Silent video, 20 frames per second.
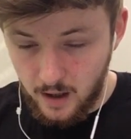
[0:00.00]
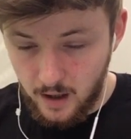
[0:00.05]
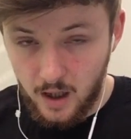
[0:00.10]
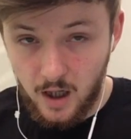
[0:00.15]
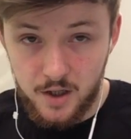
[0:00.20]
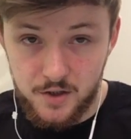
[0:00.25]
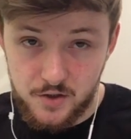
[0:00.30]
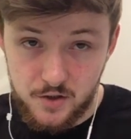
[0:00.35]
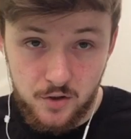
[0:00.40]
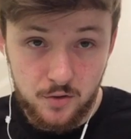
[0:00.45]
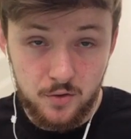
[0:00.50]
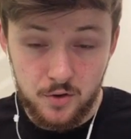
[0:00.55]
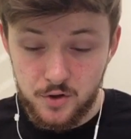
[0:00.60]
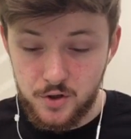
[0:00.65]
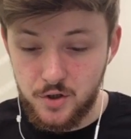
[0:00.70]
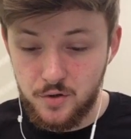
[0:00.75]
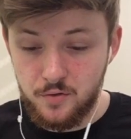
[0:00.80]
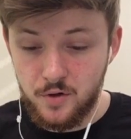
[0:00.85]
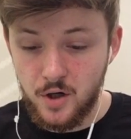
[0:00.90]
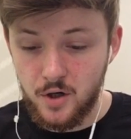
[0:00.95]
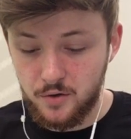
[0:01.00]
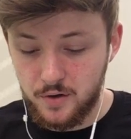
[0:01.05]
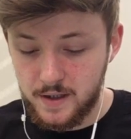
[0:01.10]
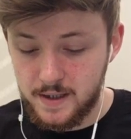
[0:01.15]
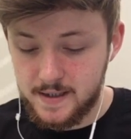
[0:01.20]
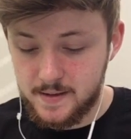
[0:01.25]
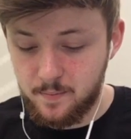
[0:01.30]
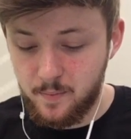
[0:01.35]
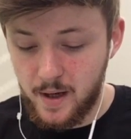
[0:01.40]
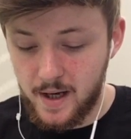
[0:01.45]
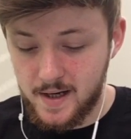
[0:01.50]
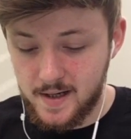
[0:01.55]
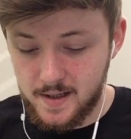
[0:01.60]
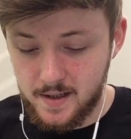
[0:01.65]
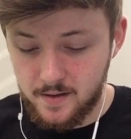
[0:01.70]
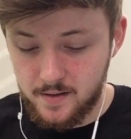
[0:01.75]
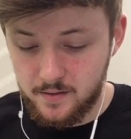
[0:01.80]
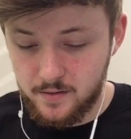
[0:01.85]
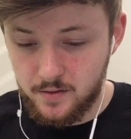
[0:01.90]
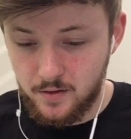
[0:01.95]
As soon as you know that it's
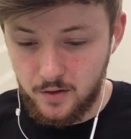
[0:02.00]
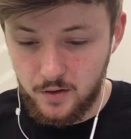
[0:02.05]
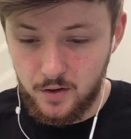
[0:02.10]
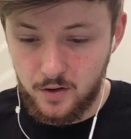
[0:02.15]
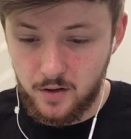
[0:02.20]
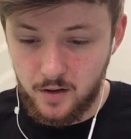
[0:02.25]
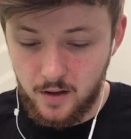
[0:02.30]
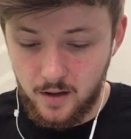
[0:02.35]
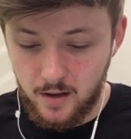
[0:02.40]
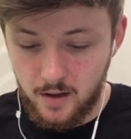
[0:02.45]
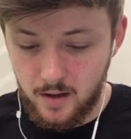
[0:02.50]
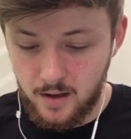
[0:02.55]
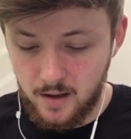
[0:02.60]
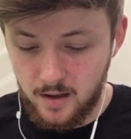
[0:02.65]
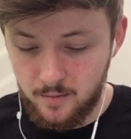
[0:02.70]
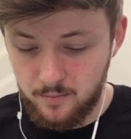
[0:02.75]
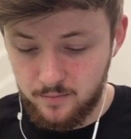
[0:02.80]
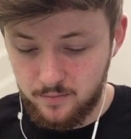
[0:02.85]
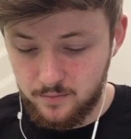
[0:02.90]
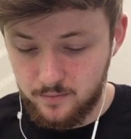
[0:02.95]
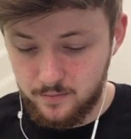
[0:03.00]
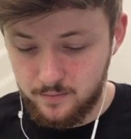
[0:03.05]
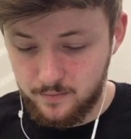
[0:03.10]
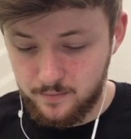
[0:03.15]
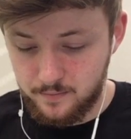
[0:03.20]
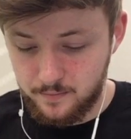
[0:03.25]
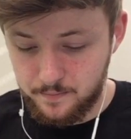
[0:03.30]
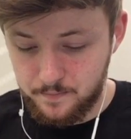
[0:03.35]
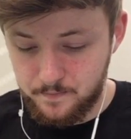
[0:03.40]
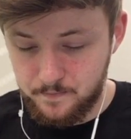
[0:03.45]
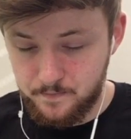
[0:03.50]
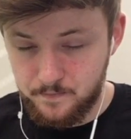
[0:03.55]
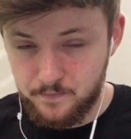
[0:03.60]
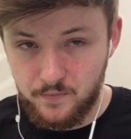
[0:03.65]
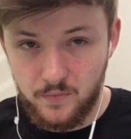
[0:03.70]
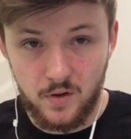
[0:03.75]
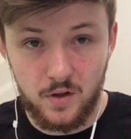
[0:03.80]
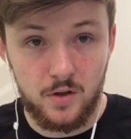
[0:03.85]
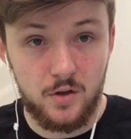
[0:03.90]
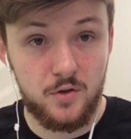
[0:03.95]
bait,
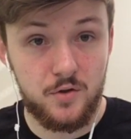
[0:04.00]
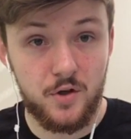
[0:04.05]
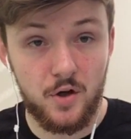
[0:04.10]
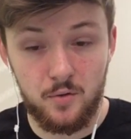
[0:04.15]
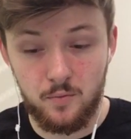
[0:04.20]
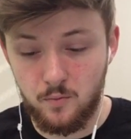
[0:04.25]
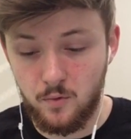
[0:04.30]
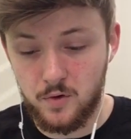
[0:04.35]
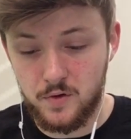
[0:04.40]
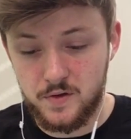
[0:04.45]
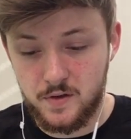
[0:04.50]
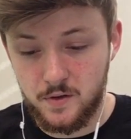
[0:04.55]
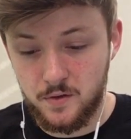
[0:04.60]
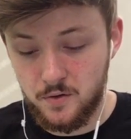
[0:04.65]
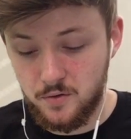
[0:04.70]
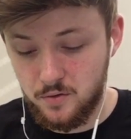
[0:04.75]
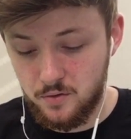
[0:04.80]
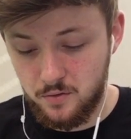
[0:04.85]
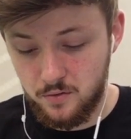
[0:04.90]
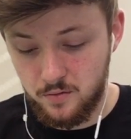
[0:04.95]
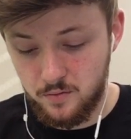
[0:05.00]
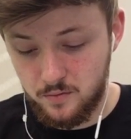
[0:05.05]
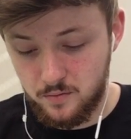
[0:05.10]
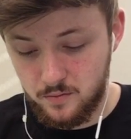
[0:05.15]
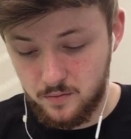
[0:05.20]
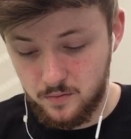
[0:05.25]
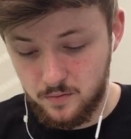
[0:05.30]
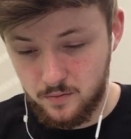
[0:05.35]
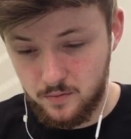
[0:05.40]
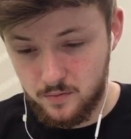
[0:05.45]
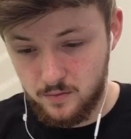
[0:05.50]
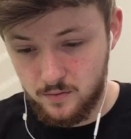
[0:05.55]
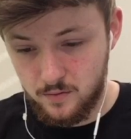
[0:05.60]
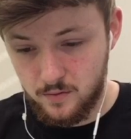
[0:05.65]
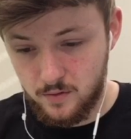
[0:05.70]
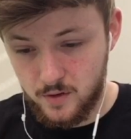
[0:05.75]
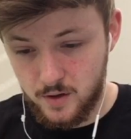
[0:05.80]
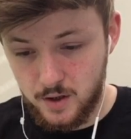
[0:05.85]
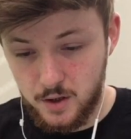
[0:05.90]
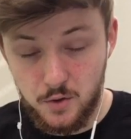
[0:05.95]
you don't want to
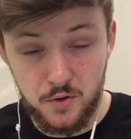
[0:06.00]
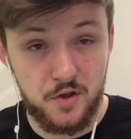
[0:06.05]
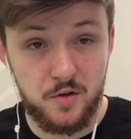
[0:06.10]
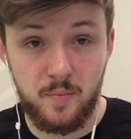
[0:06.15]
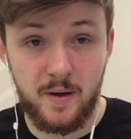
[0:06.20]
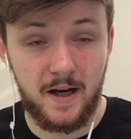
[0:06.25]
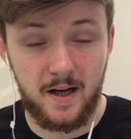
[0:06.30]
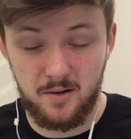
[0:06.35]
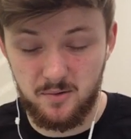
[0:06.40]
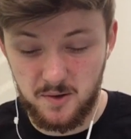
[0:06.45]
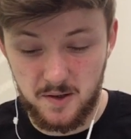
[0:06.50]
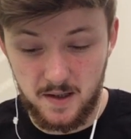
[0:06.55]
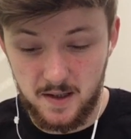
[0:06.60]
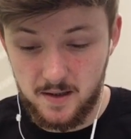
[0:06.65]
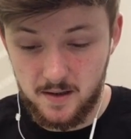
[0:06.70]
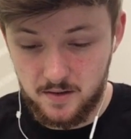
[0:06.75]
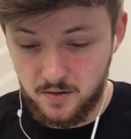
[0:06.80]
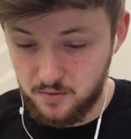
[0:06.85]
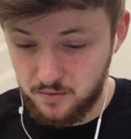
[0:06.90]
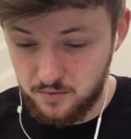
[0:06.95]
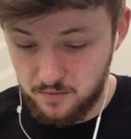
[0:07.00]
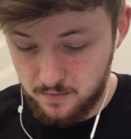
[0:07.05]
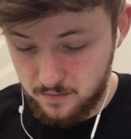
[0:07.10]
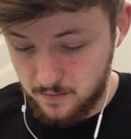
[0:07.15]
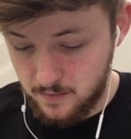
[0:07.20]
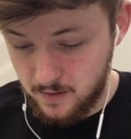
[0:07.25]
use your Pekka really at all,